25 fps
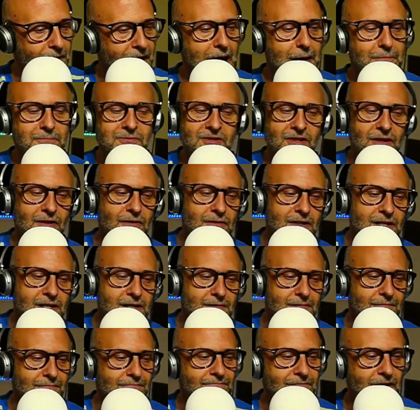
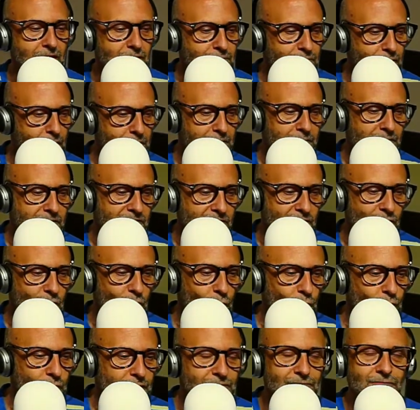Absolutely no problem at
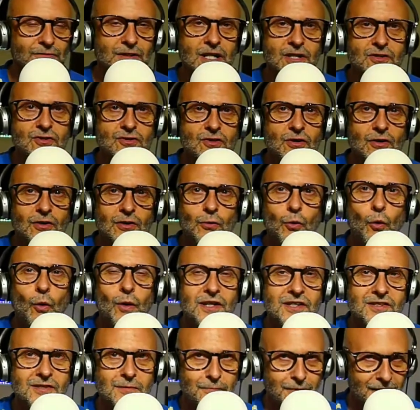all, Rich.
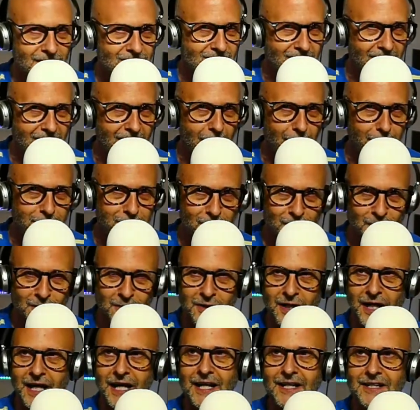Always a pleasure to help
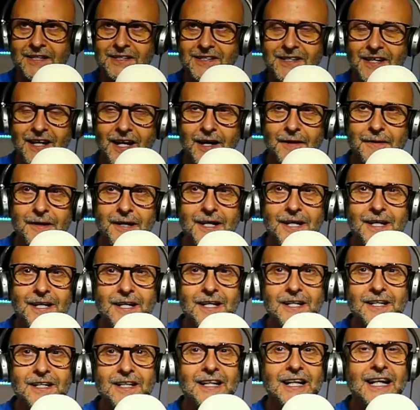you, and
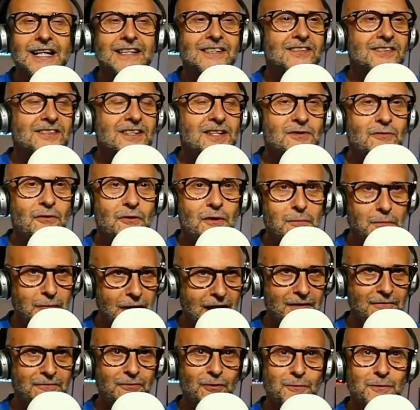glad to see you on the
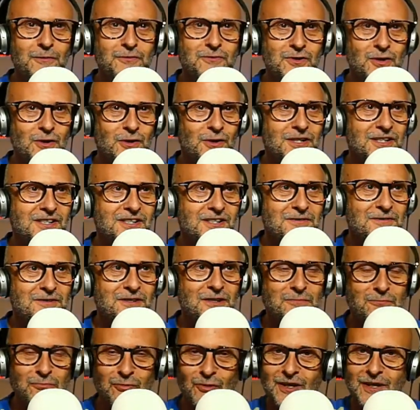platform of choice, which
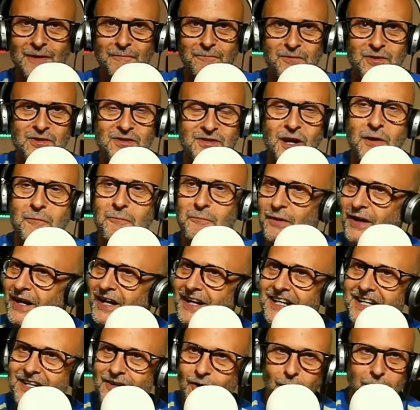is brilliant. Just don't play
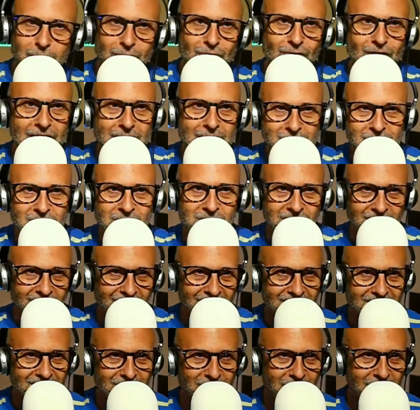any copyrighted
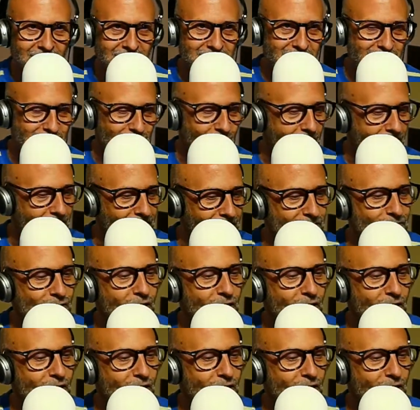music because you'll get struck.